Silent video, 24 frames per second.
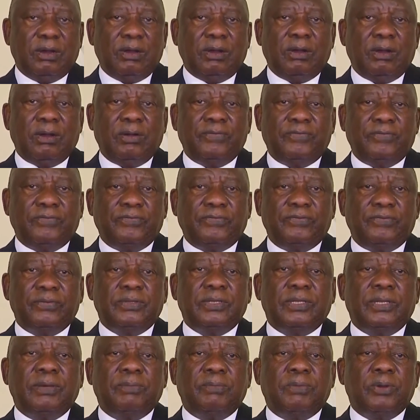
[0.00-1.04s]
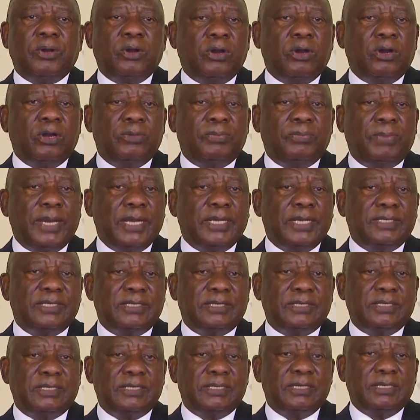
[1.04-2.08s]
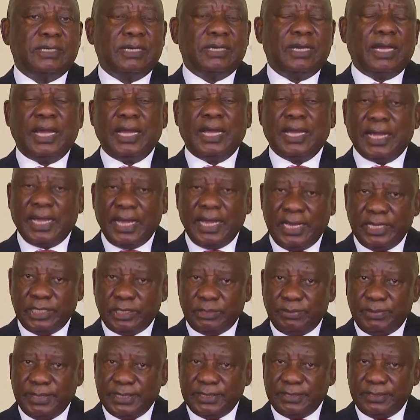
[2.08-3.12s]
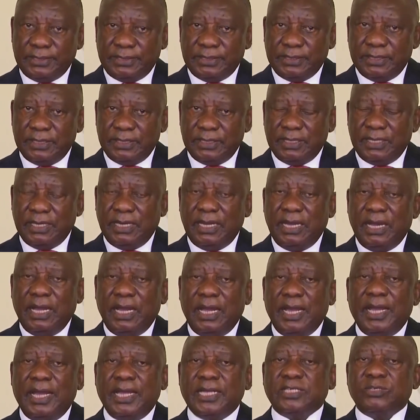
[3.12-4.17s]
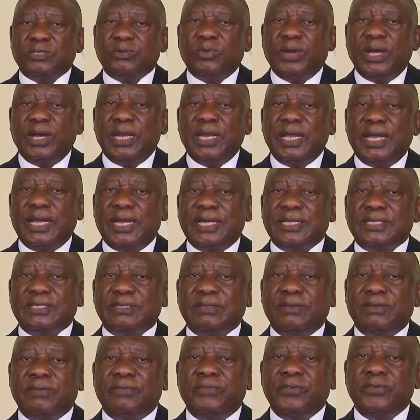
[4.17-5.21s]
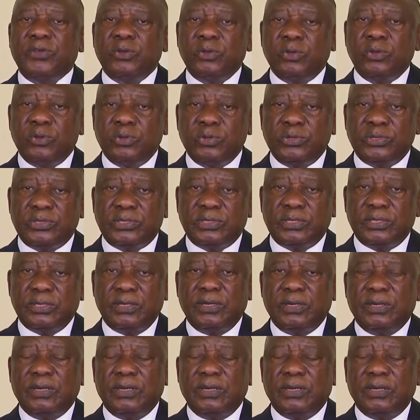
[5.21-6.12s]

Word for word: of the broad-based engagements as well as views